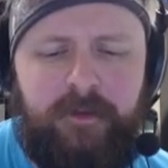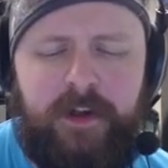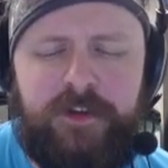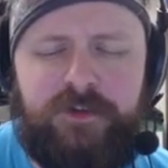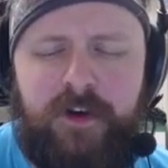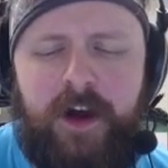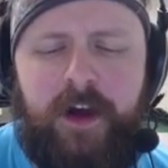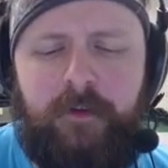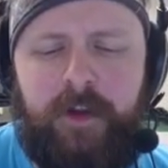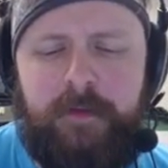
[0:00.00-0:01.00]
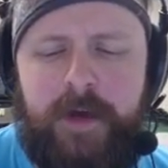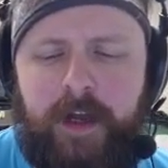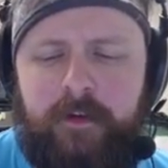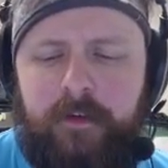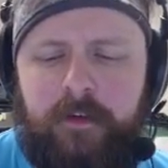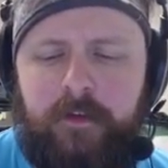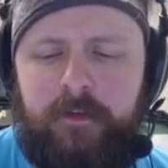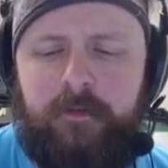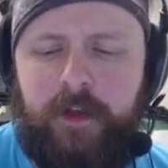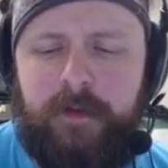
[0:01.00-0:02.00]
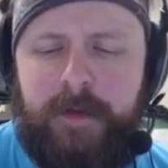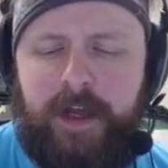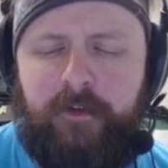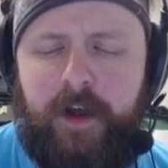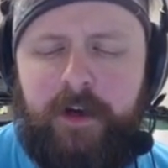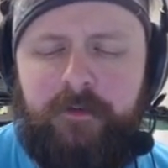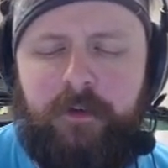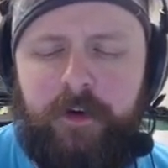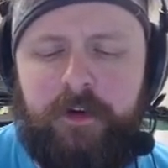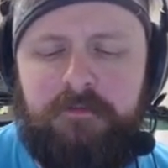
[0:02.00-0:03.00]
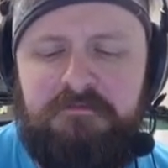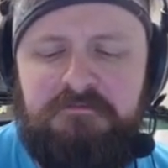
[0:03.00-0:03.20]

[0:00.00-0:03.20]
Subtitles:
I'll just draw a really mad Rhino for you.